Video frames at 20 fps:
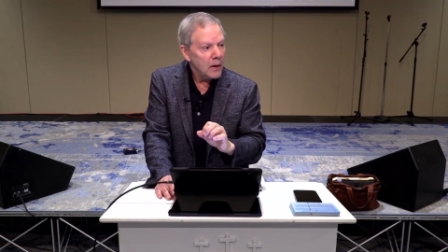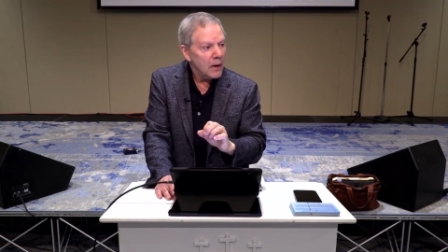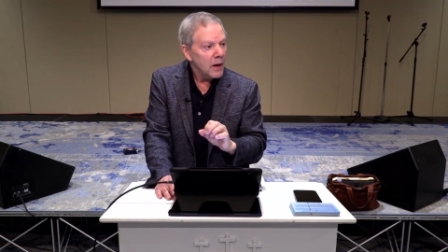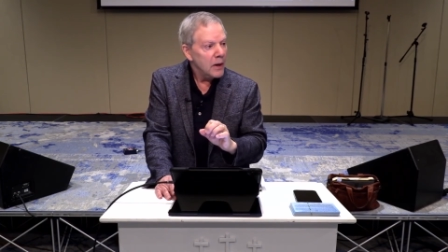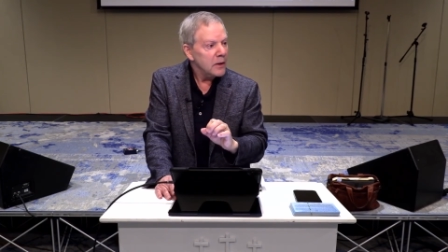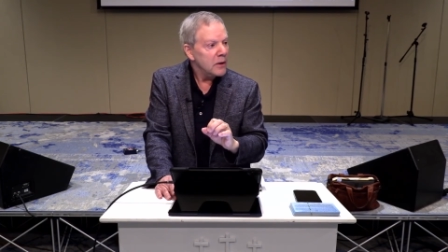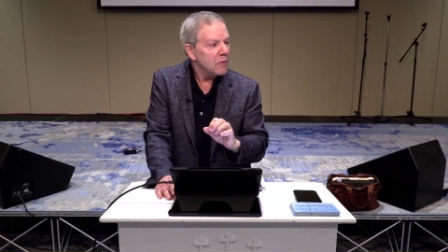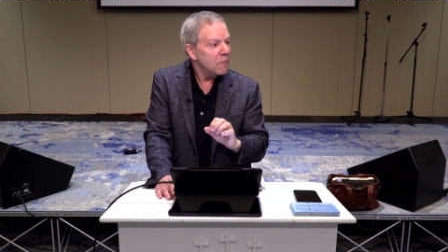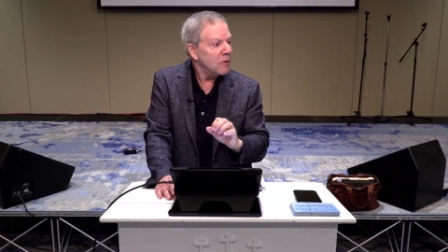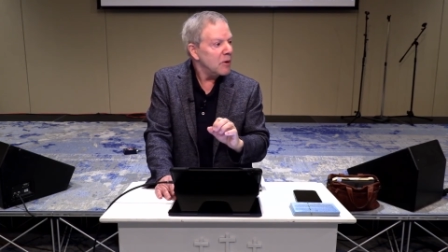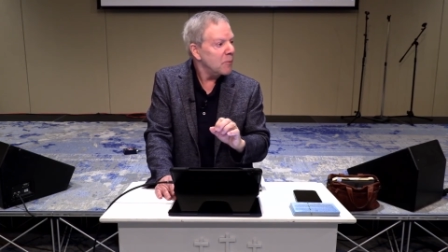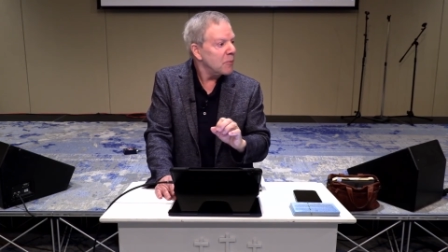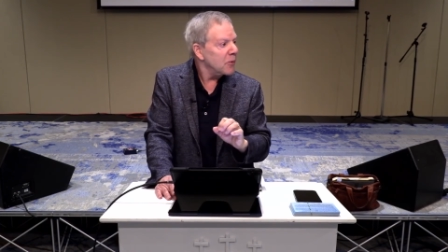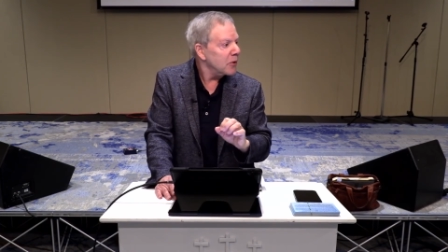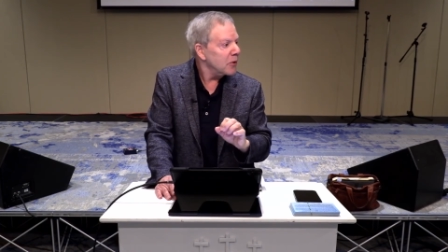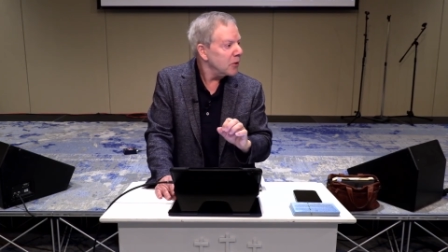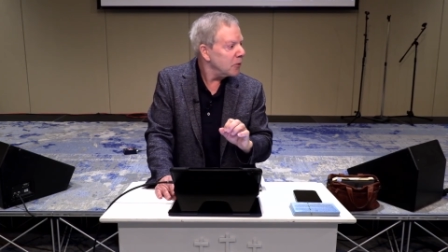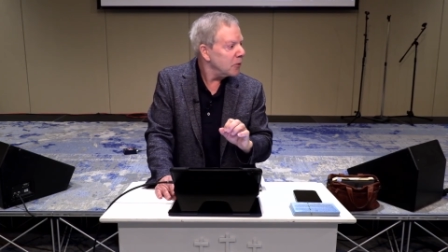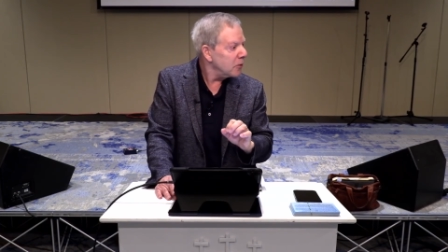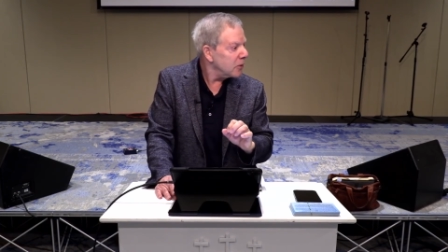and to
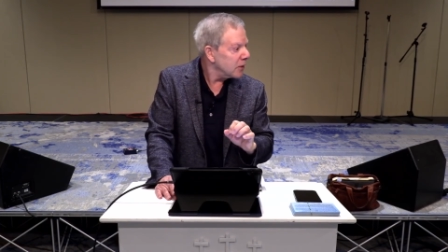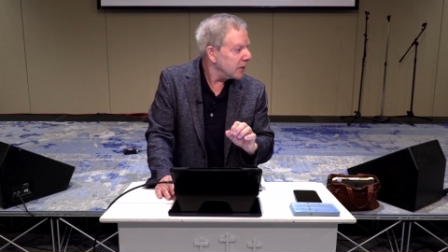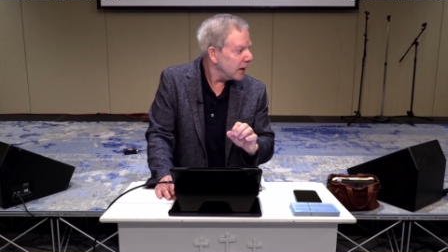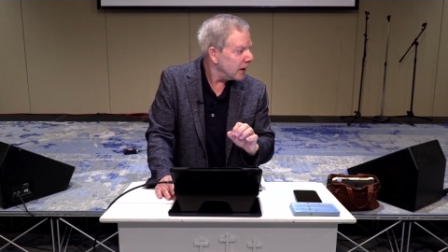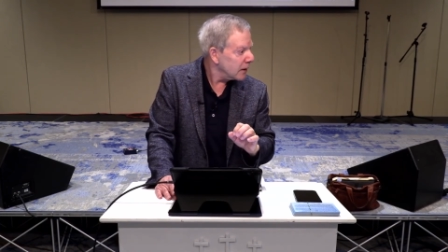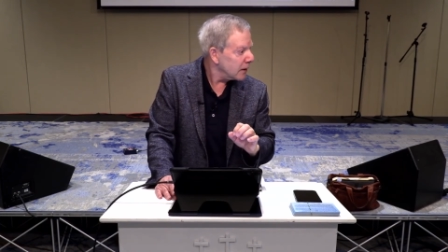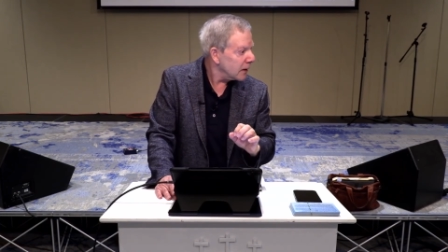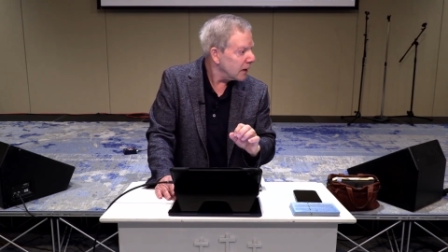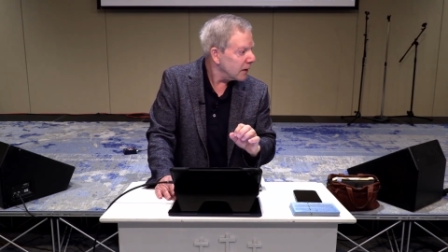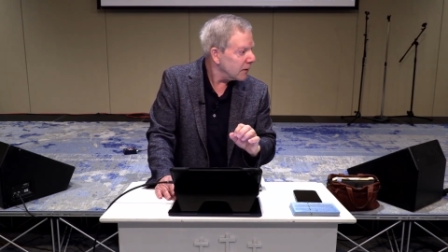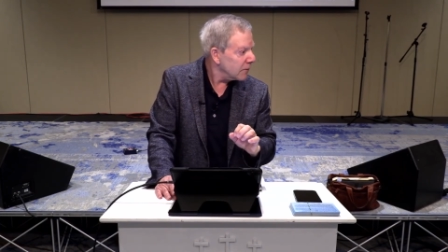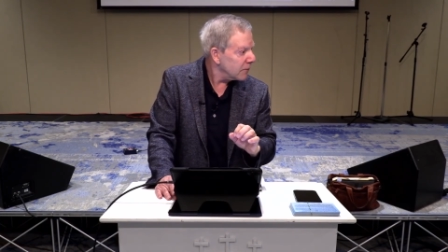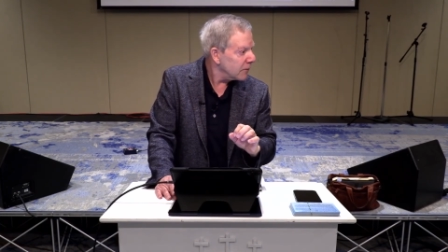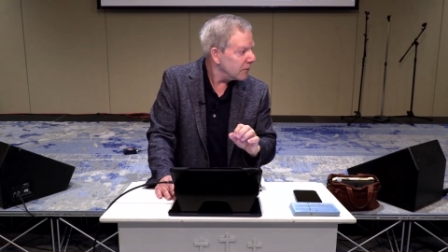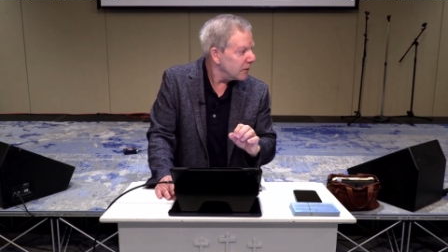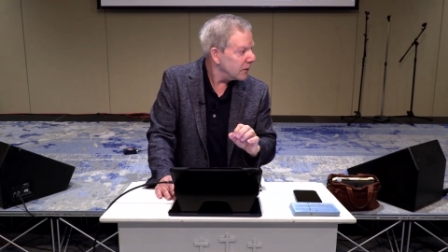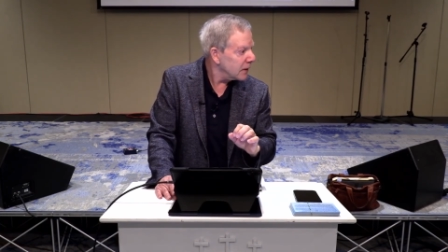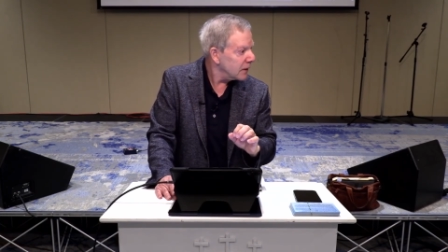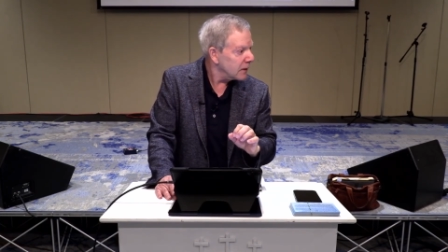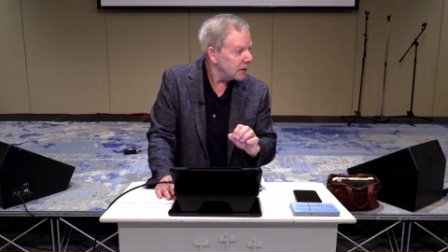reproduce that life
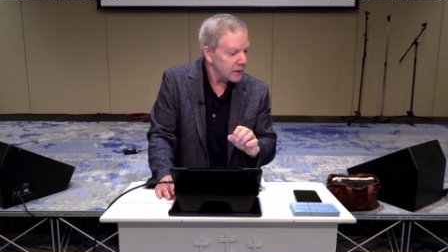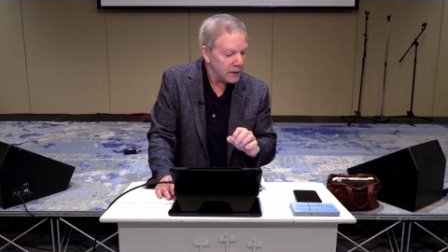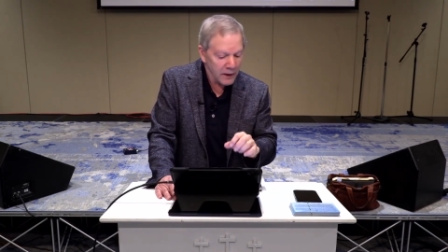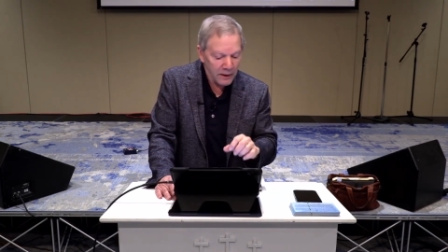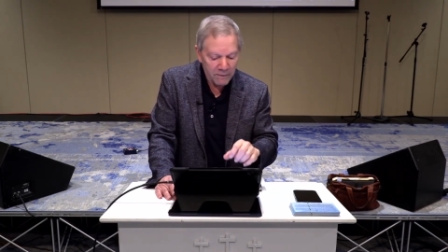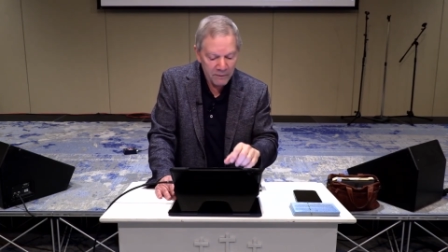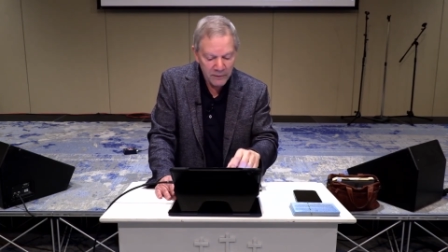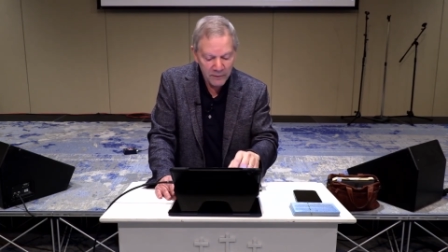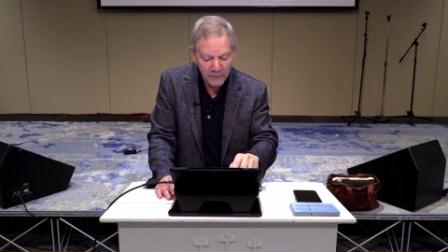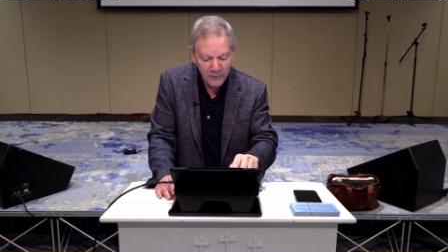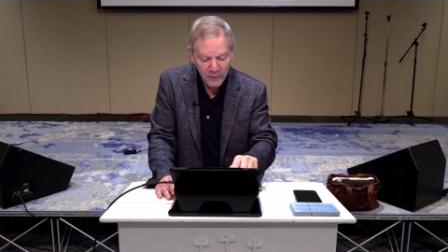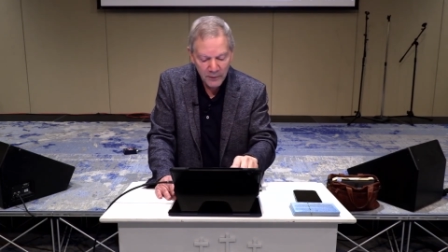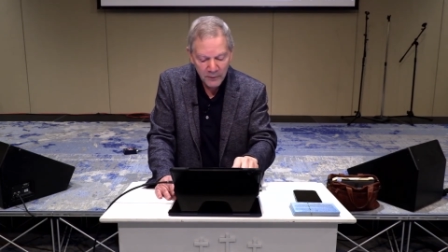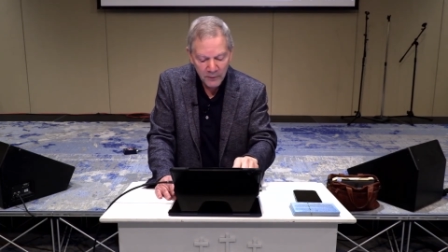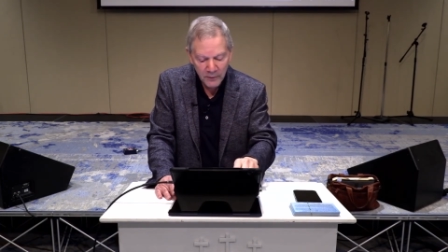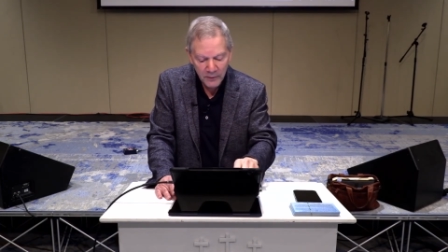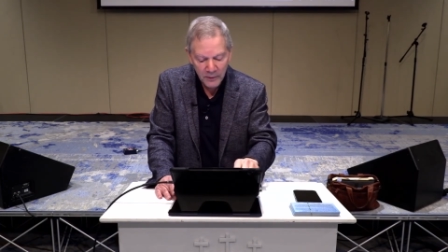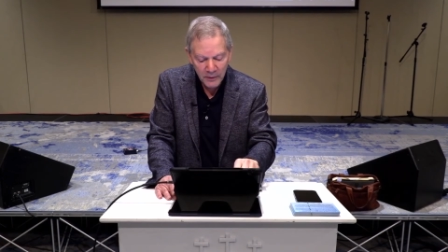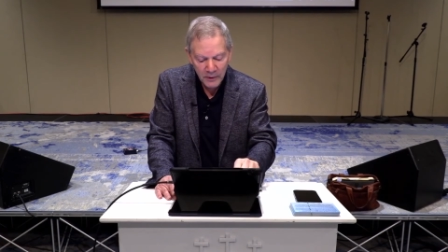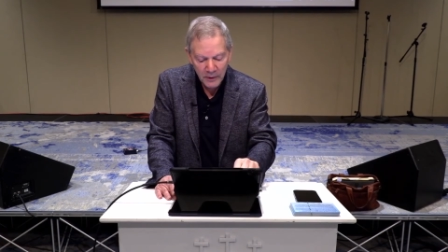in the lives of
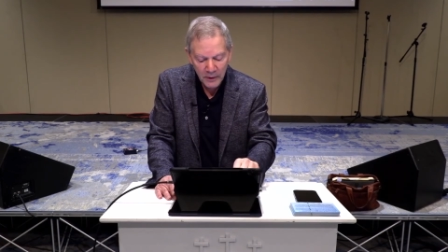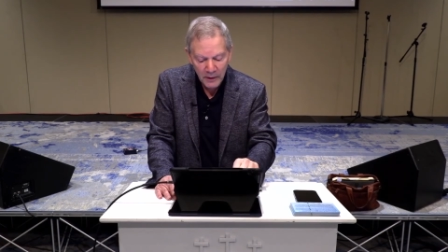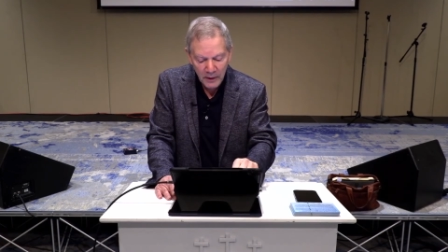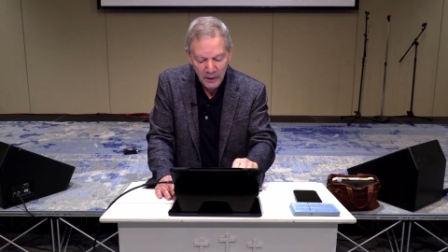others.